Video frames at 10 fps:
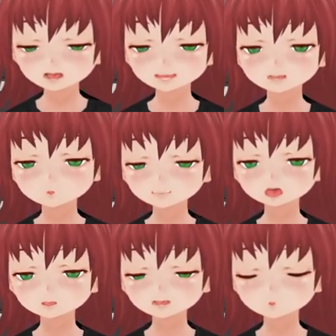We can
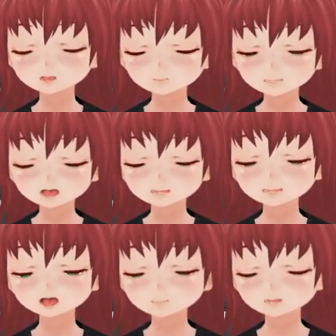use our VRoid models
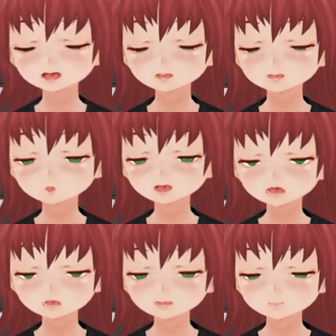in Unreal
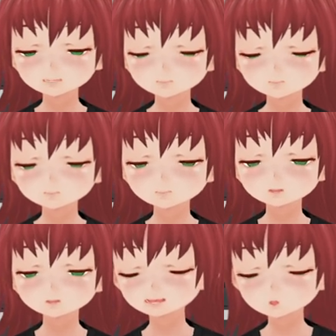without a problem.
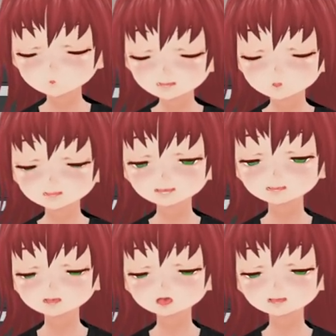I hope I could
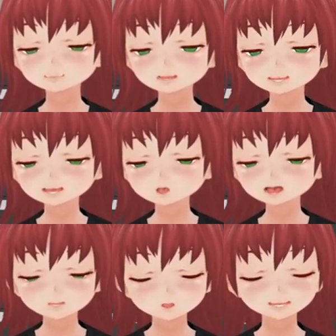help you with this tutorial
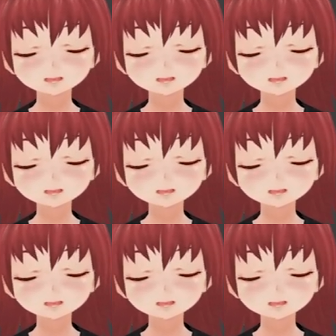to